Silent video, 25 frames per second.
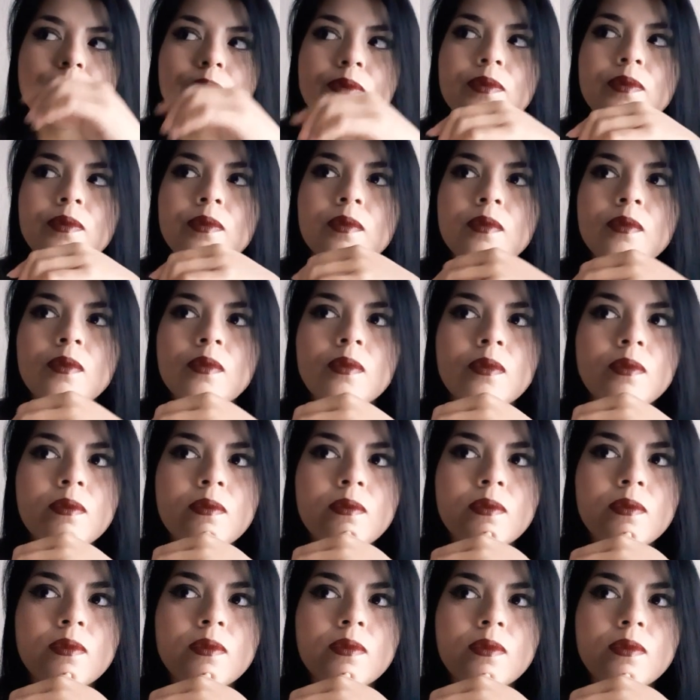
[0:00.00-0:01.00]

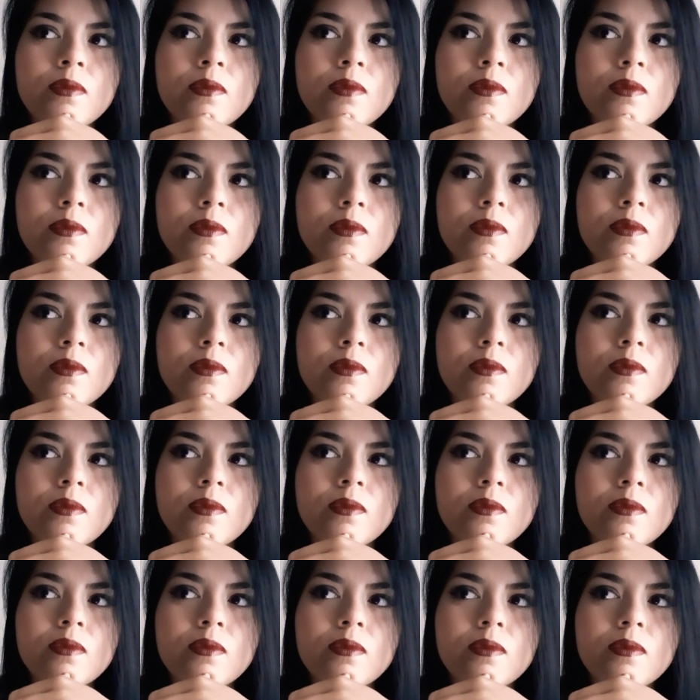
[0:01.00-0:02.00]

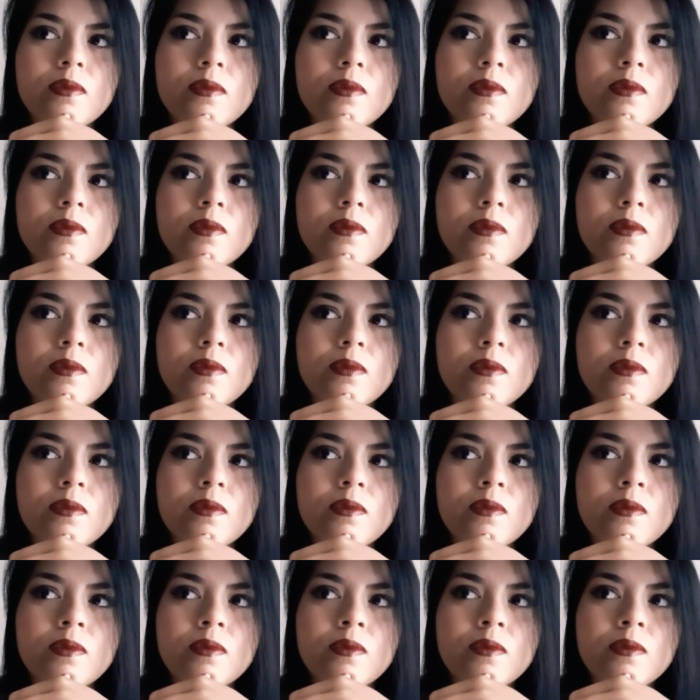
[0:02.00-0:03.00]

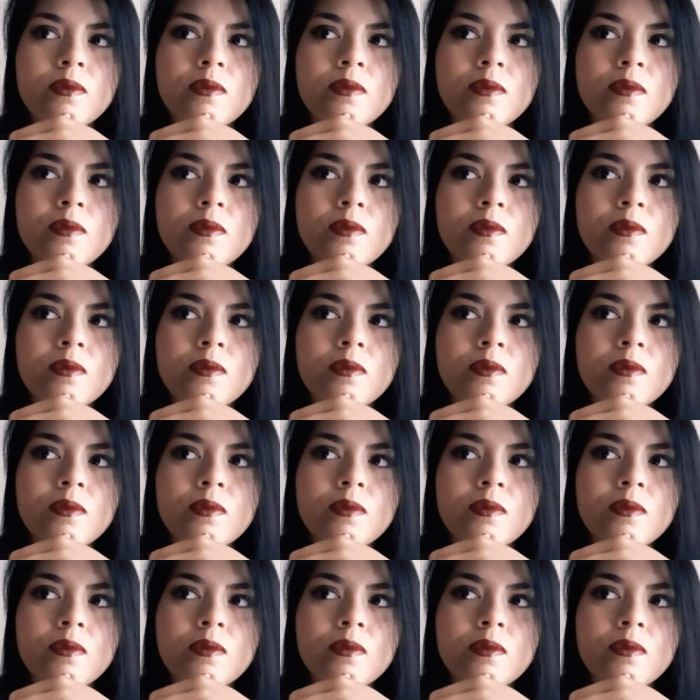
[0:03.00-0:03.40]
(silence)